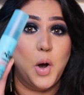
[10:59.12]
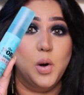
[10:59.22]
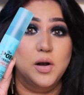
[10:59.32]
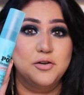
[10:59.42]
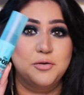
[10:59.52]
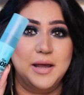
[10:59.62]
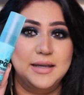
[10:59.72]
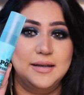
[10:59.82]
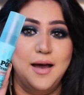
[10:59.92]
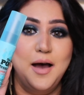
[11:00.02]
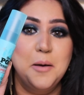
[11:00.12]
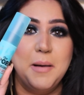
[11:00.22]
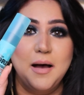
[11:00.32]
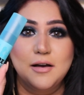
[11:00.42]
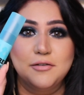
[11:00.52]
all dried up
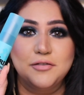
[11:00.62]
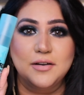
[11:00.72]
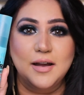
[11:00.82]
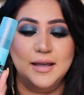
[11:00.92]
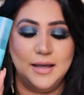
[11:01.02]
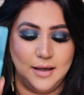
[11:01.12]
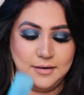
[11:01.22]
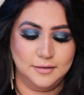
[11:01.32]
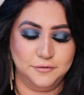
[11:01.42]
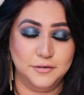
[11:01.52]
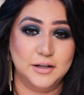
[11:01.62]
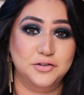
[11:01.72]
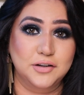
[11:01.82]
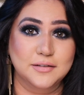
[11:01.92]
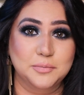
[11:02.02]
after I added the
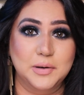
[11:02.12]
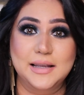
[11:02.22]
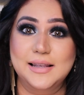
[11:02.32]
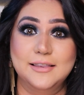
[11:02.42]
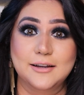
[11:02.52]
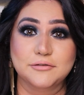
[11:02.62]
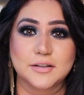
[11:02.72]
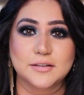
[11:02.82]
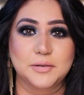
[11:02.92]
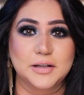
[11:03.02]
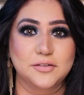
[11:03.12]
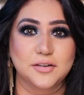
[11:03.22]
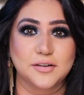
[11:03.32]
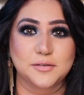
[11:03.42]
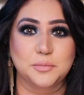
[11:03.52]
finishing spray. Love this
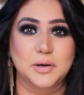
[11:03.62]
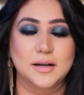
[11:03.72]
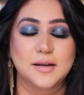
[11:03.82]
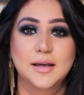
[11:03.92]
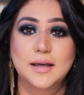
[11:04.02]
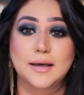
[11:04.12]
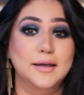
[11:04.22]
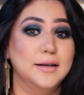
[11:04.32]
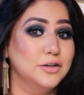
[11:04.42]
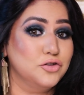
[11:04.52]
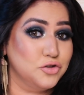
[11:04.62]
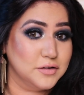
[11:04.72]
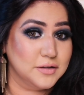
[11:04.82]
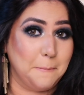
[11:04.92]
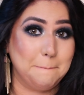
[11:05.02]
finishing spray. It is just the